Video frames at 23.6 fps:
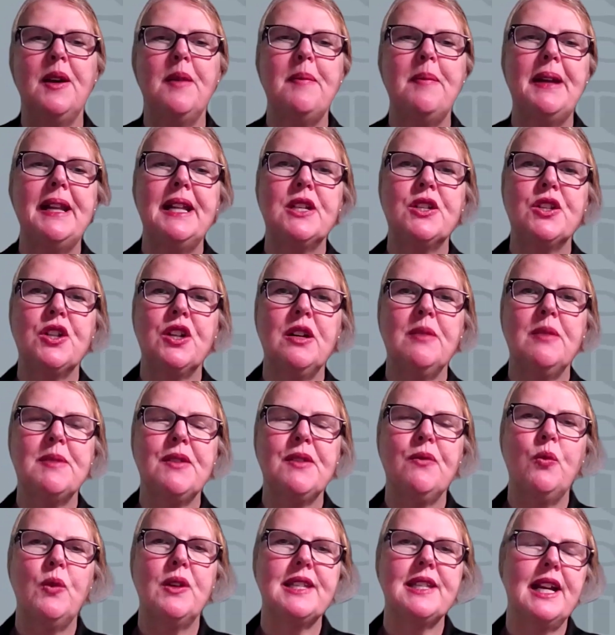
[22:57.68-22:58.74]
But in terms of
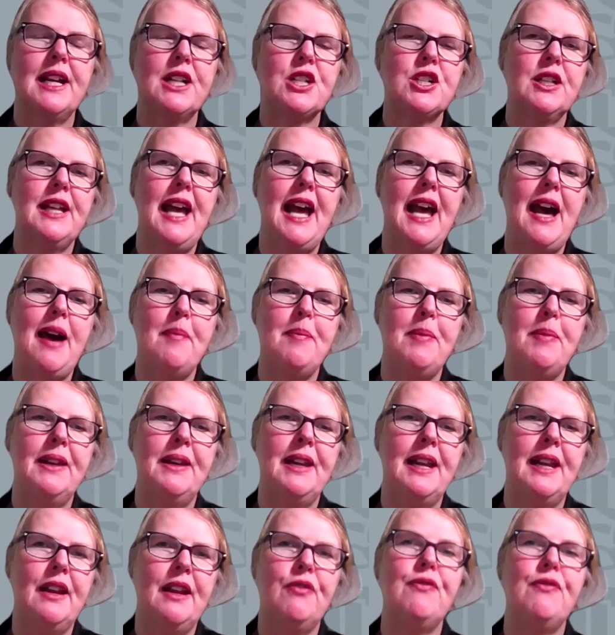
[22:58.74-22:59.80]
what's actually
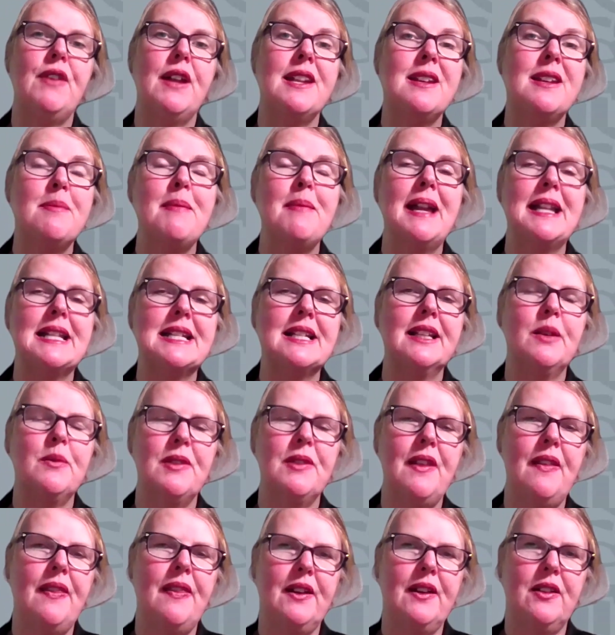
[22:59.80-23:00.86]
happening fundamentally
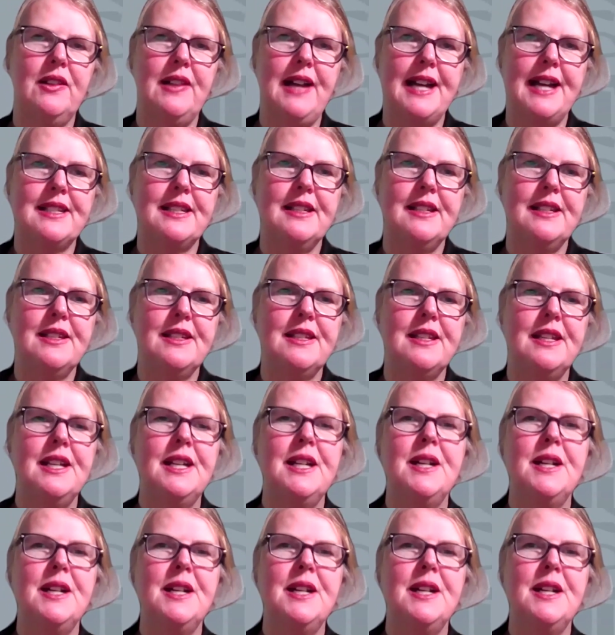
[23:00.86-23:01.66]
within the classes